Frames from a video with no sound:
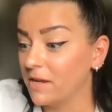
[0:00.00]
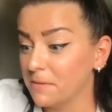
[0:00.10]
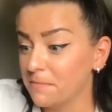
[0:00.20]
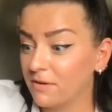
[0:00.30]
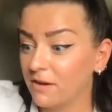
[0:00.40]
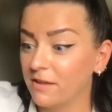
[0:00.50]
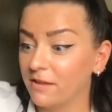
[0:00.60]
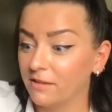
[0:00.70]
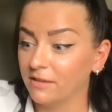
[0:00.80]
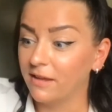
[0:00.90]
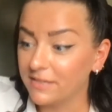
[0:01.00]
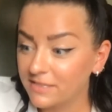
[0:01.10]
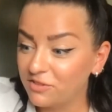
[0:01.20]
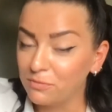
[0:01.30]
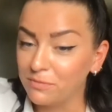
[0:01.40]
up on the last
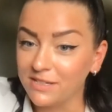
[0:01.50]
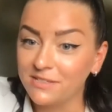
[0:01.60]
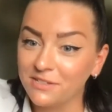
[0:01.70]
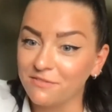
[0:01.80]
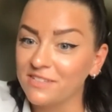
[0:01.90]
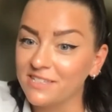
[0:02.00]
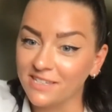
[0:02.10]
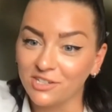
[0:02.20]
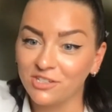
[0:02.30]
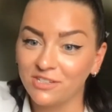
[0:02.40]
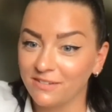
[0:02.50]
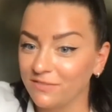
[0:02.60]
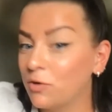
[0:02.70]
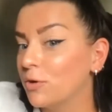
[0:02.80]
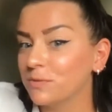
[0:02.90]
few minutes of the session. Of
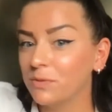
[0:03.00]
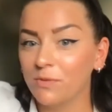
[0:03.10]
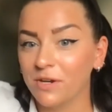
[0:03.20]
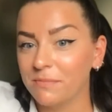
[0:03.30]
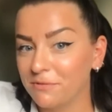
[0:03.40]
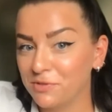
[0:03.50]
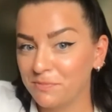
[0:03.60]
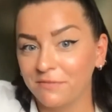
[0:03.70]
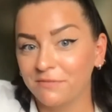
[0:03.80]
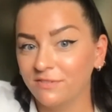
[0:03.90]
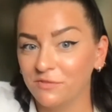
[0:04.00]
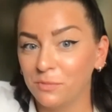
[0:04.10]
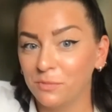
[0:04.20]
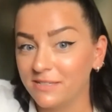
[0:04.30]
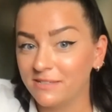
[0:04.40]
course, we want to be respectful of
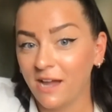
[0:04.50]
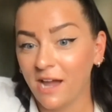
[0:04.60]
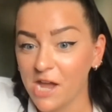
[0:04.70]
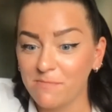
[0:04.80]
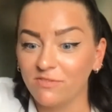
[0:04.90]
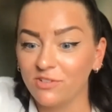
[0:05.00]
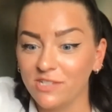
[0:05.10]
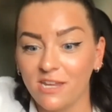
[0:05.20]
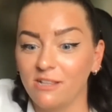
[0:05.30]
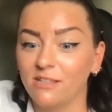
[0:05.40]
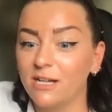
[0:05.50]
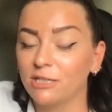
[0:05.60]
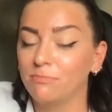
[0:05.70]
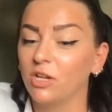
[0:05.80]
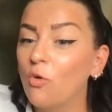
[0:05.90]
everybody's time. If there's any
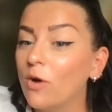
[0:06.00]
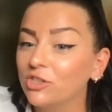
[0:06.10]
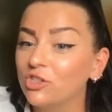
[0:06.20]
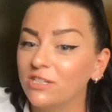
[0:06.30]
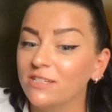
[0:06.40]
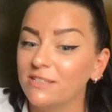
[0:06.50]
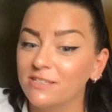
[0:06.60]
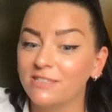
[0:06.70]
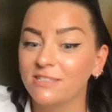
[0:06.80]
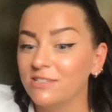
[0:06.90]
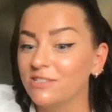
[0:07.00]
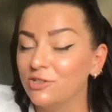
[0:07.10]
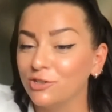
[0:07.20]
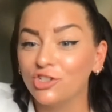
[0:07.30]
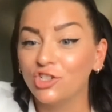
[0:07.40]
last minute questions, this is
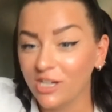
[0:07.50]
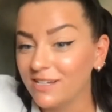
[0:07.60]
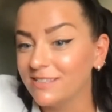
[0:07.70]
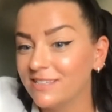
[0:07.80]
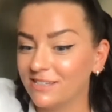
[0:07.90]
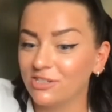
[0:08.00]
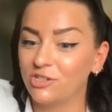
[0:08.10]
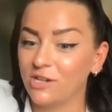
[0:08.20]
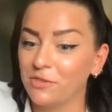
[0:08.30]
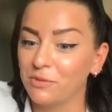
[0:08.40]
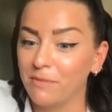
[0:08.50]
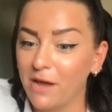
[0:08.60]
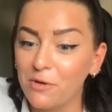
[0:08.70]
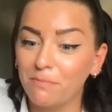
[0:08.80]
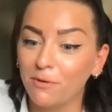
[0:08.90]
your chance to shout them
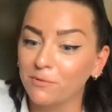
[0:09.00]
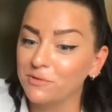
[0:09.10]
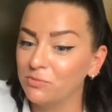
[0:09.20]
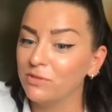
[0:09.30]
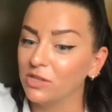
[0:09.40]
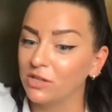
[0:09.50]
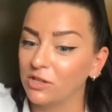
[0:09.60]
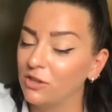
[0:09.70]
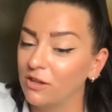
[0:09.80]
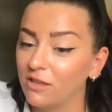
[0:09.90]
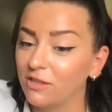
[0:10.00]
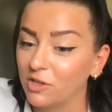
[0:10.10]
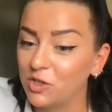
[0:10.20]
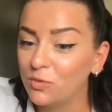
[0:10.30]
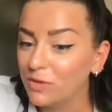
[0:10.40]
out, post them in the
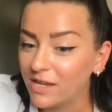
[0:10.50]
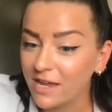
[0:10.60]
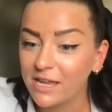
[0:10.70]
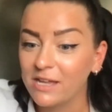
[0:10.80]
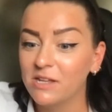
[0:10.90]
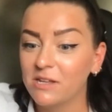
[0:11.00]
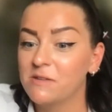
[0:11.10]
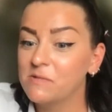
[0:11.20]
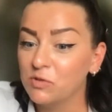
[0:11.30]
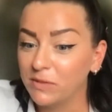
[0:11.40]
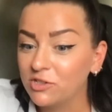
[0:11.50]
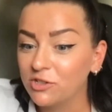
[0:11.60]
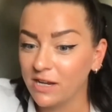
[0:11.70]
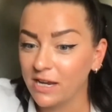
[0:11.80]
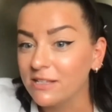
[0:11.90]
Q&A. We'll make sure
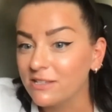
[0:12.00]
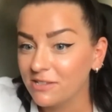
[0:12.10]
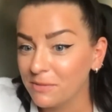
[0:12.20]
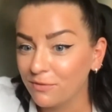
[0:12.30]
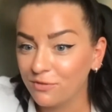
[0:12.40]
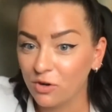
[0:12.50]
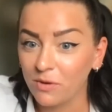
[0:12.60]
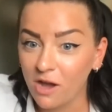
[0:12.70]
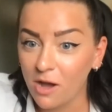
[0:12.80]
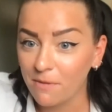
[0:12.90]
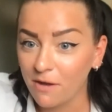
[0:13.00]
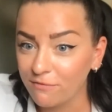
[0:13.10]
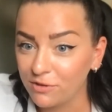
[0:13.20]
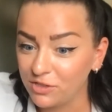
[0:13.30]
to answer them before we hop off with